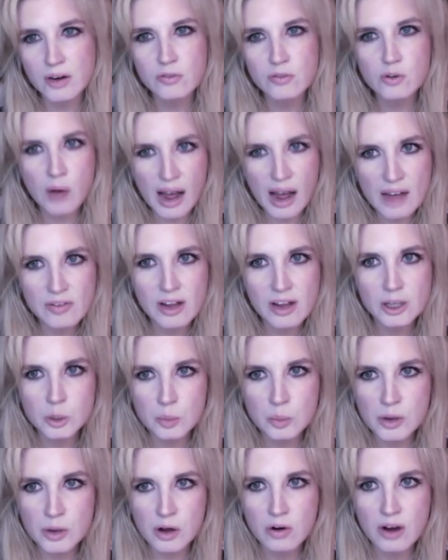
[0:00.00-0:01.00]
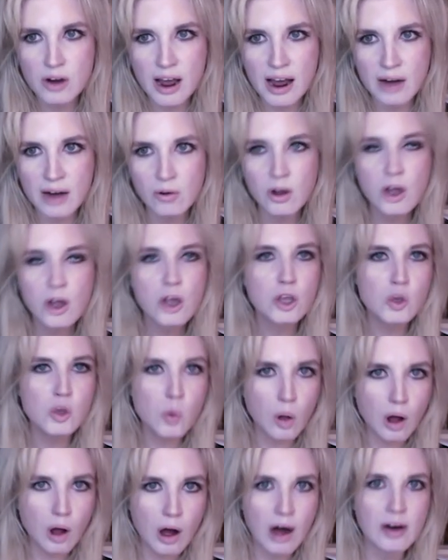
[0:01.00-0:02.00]
And if you have HBO Now, you
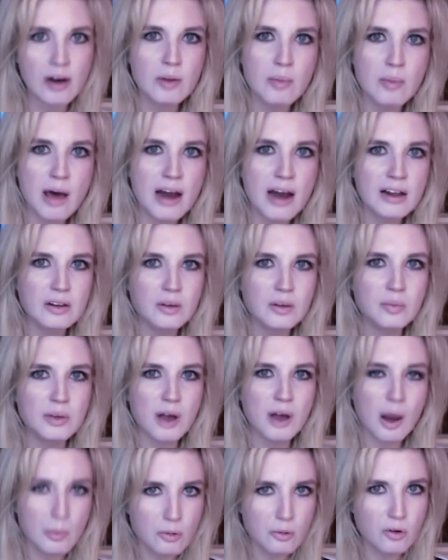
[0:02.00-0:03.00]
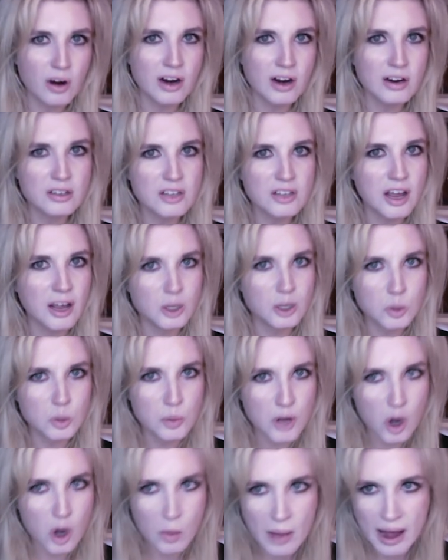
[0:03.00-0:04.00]
will automatically be upgraded to
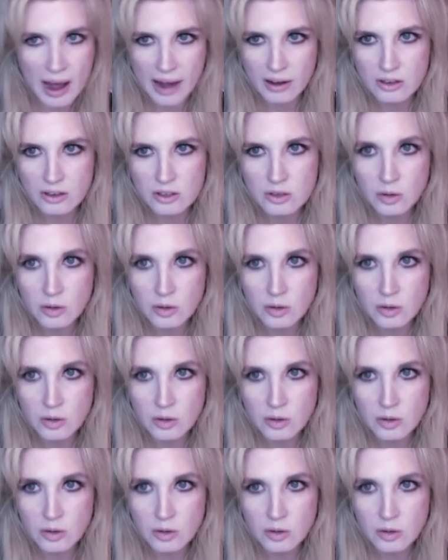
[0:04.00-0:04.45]
HBO Max.